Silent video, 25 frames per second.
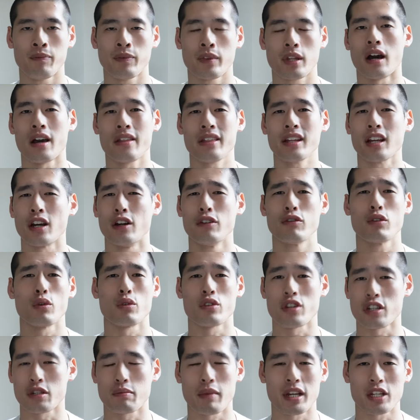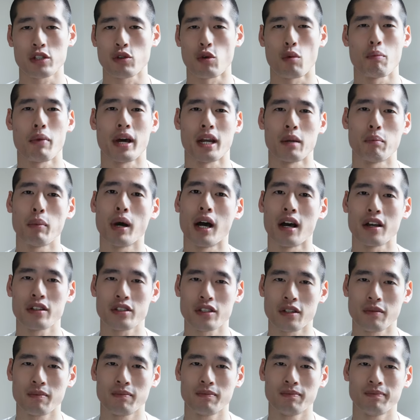I think overall just makes you a better
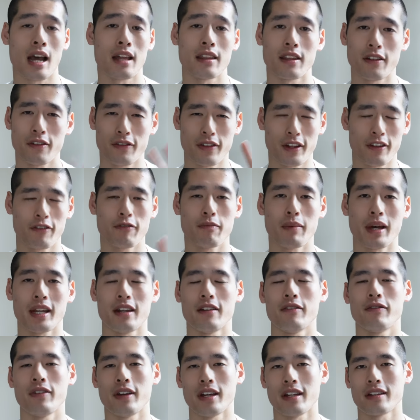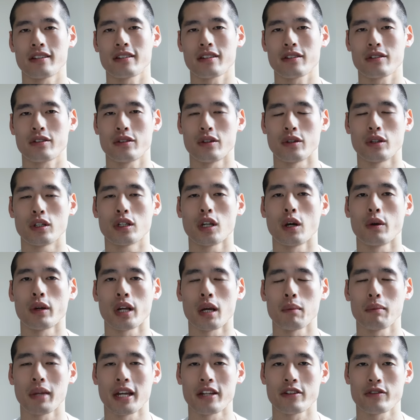person. And the fifth benefit to glowing
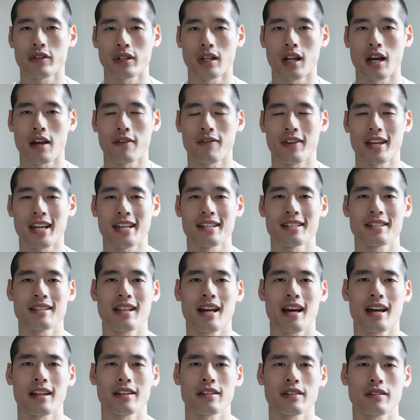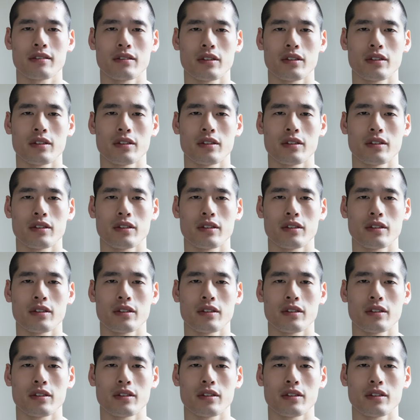up later in life is that